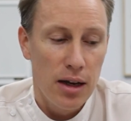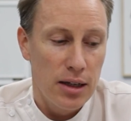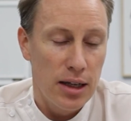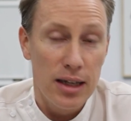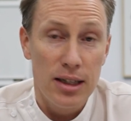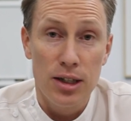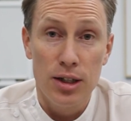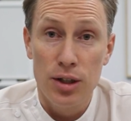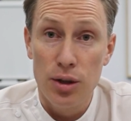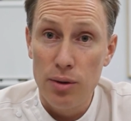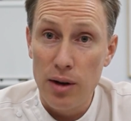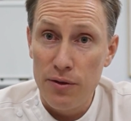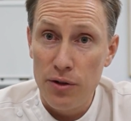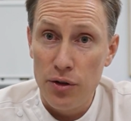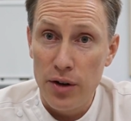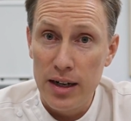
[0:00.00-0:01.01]
So that's your
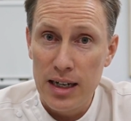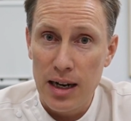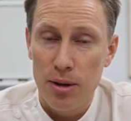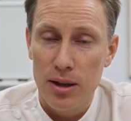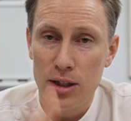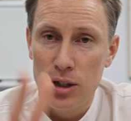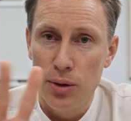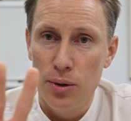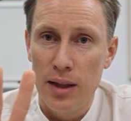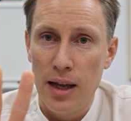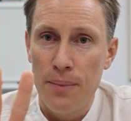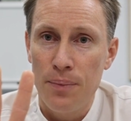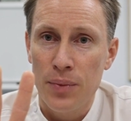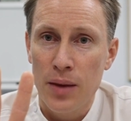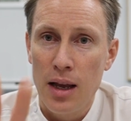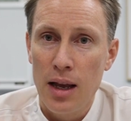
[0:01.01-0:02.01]
pseudoephedrine tablets, 2 of
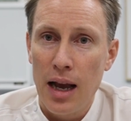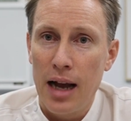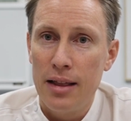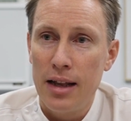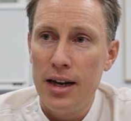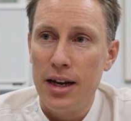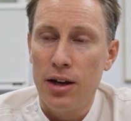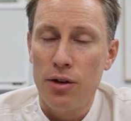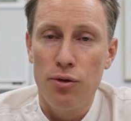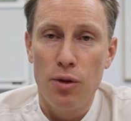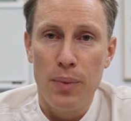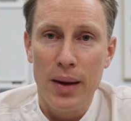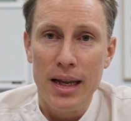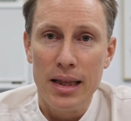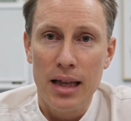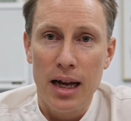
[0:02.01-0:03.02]
them, and then you could
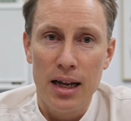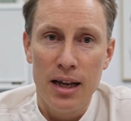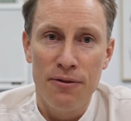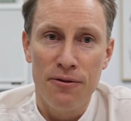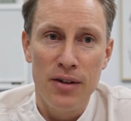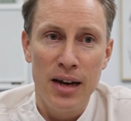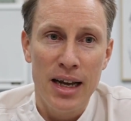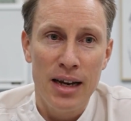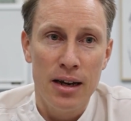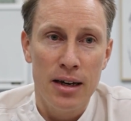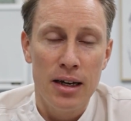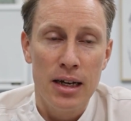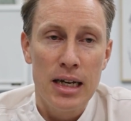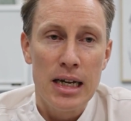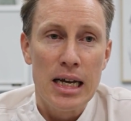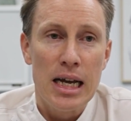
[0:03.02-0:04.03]
repeat that if
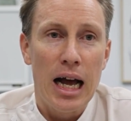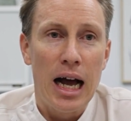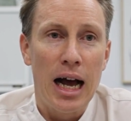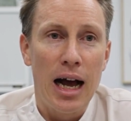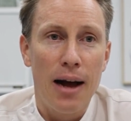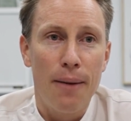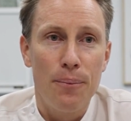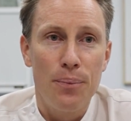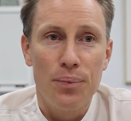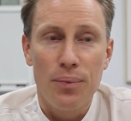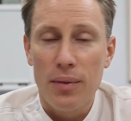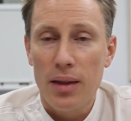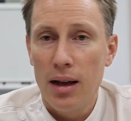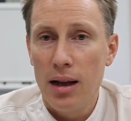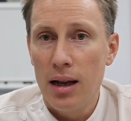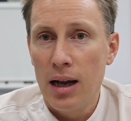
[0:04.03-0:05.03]
needed.
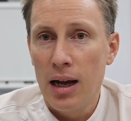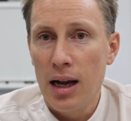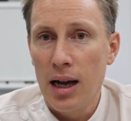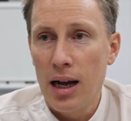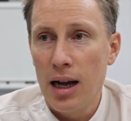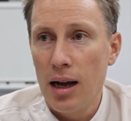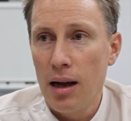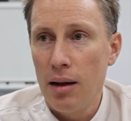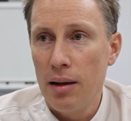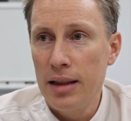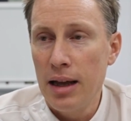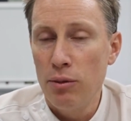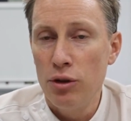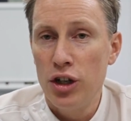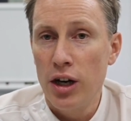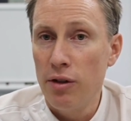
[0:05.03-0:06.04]

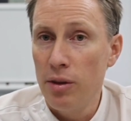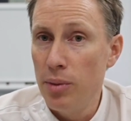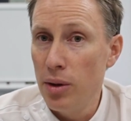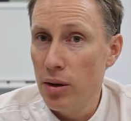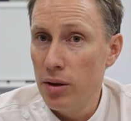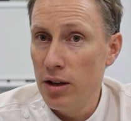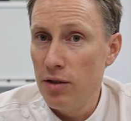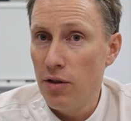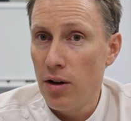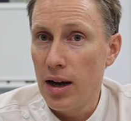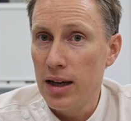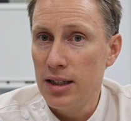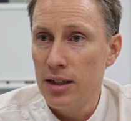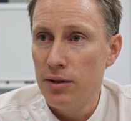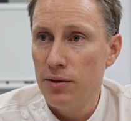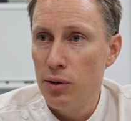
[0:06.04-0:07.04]
That would generally be on the
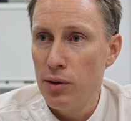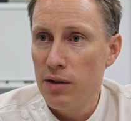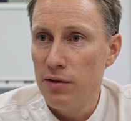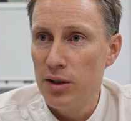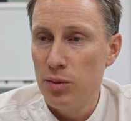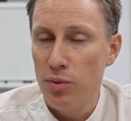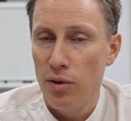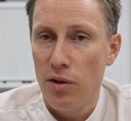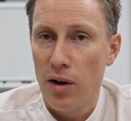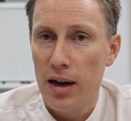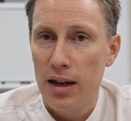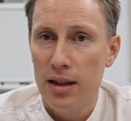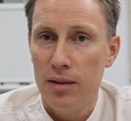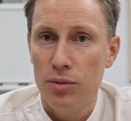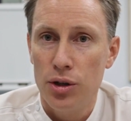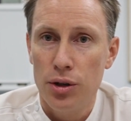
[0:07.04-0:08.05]
advice of whoever's
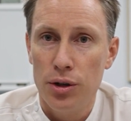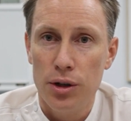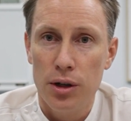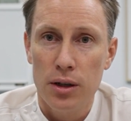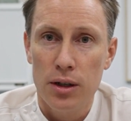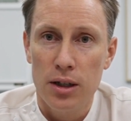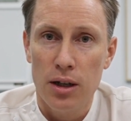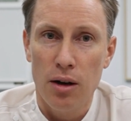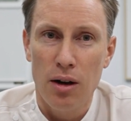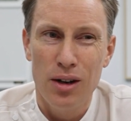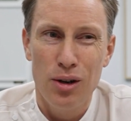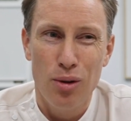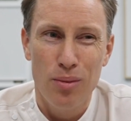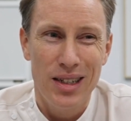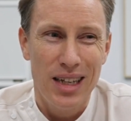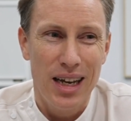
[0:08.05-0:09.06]
provided them to you. So I'd
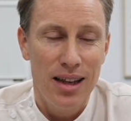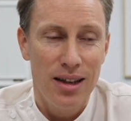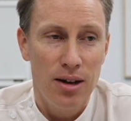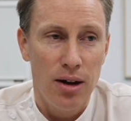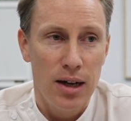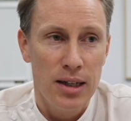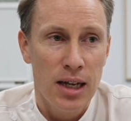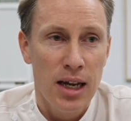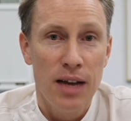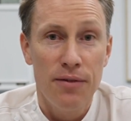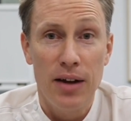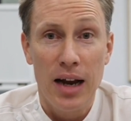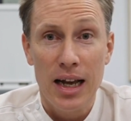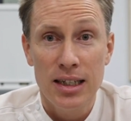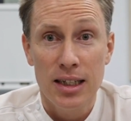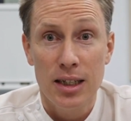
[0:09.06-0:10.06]
normally say to the guys,
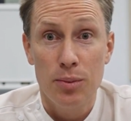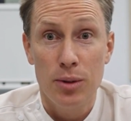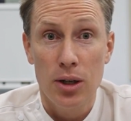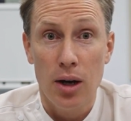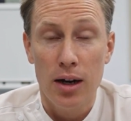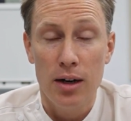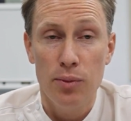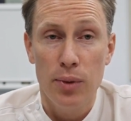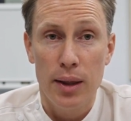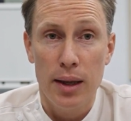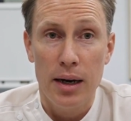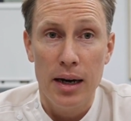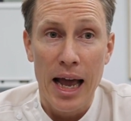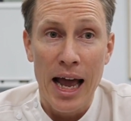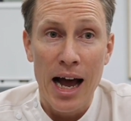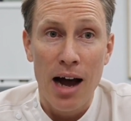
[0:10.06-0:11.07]
if it hasn't subsided within
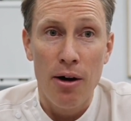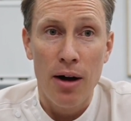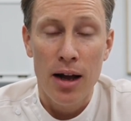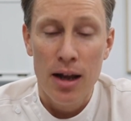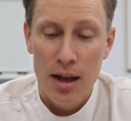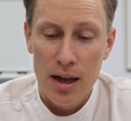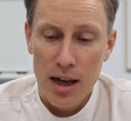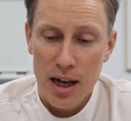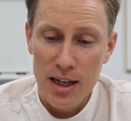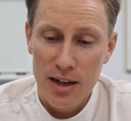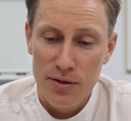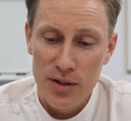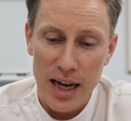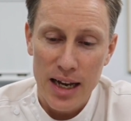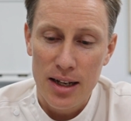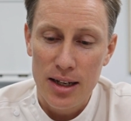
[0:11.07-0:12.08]
an hour and
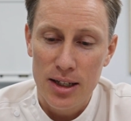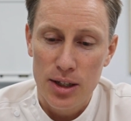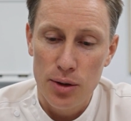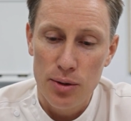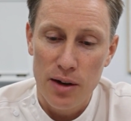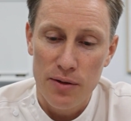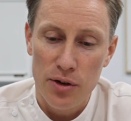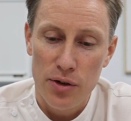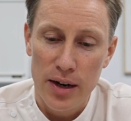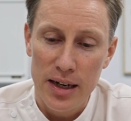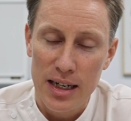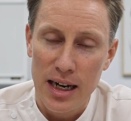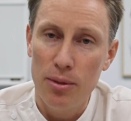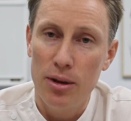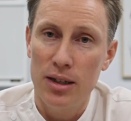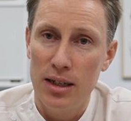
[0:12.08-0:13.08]
you've taken your pseudoephedrine
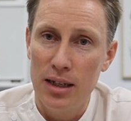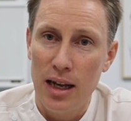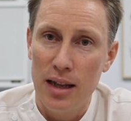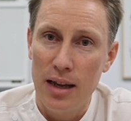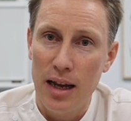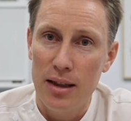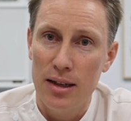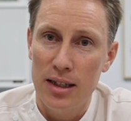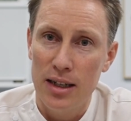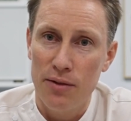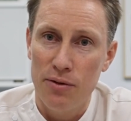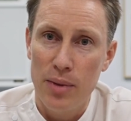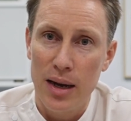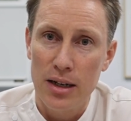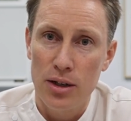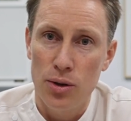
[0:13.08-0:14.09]
tablets and done the other
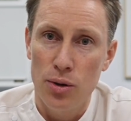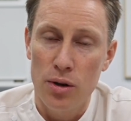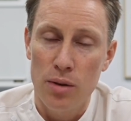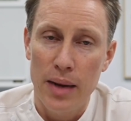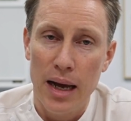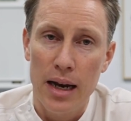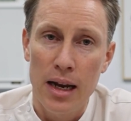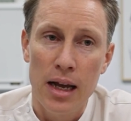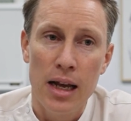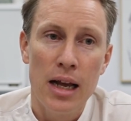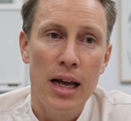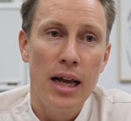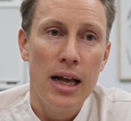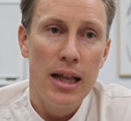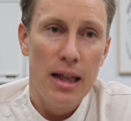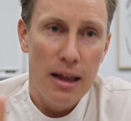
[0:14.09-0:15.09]
stuff we're about to talk about,
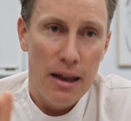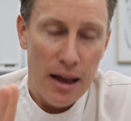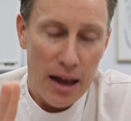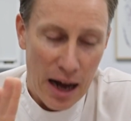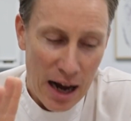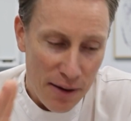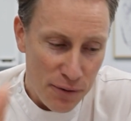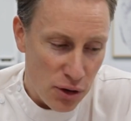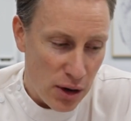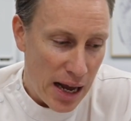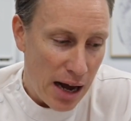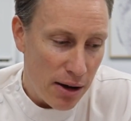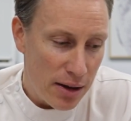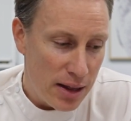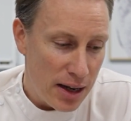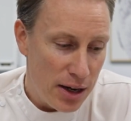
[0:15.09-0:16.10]
after an
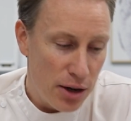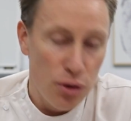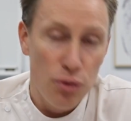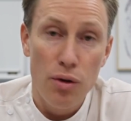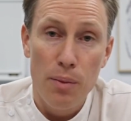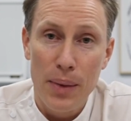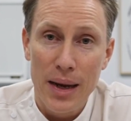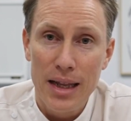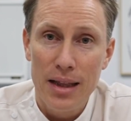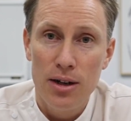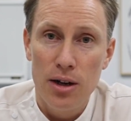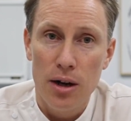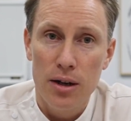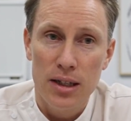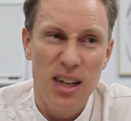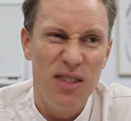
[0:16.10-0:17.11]
hour then you could repeat the
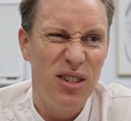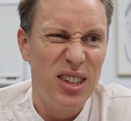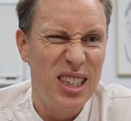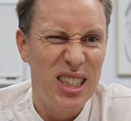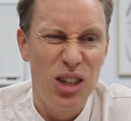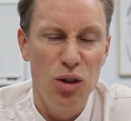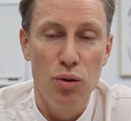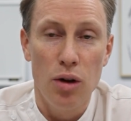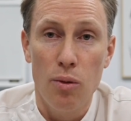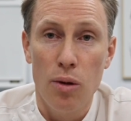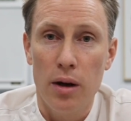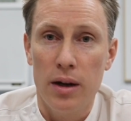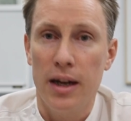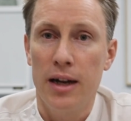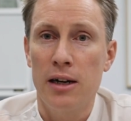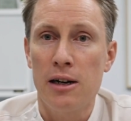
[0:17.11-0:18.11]
dose, and if it's still not
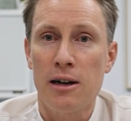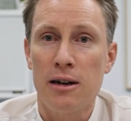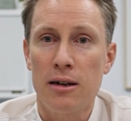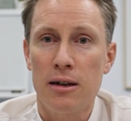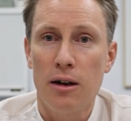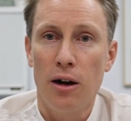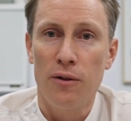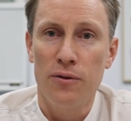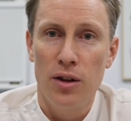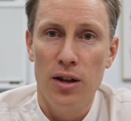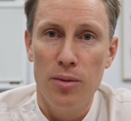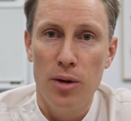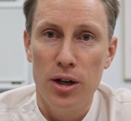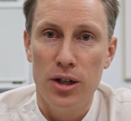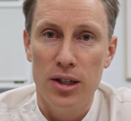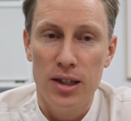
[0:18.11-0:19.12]
working, off to
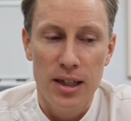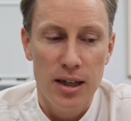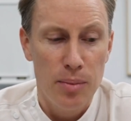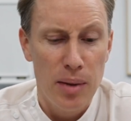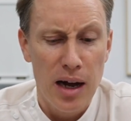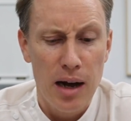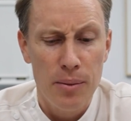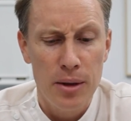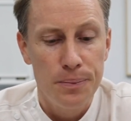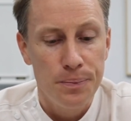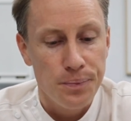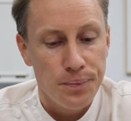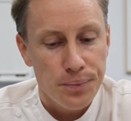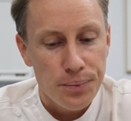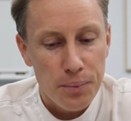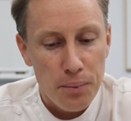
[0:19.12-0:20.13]
the emergency department.
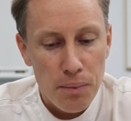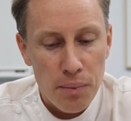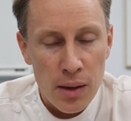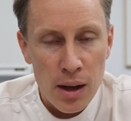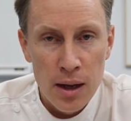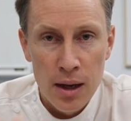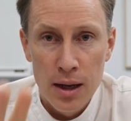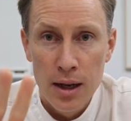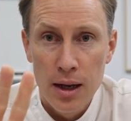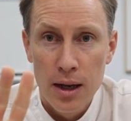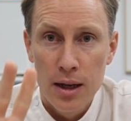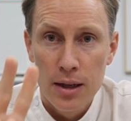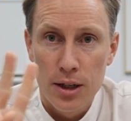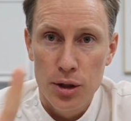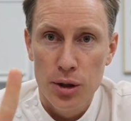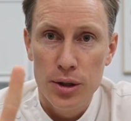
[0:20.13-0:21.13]

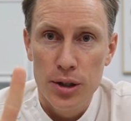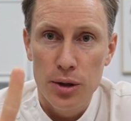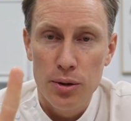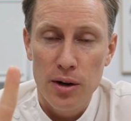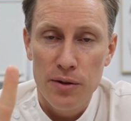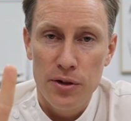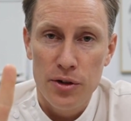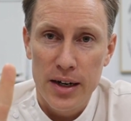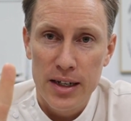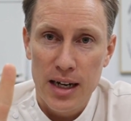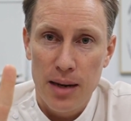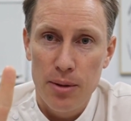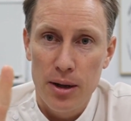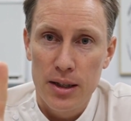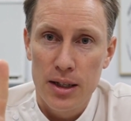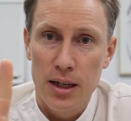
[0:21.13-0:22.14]
So 2 pseudoephedrine
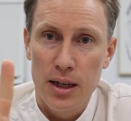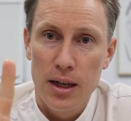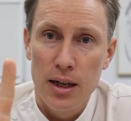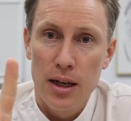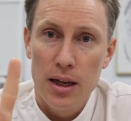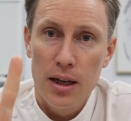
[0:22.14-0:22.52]
tablets.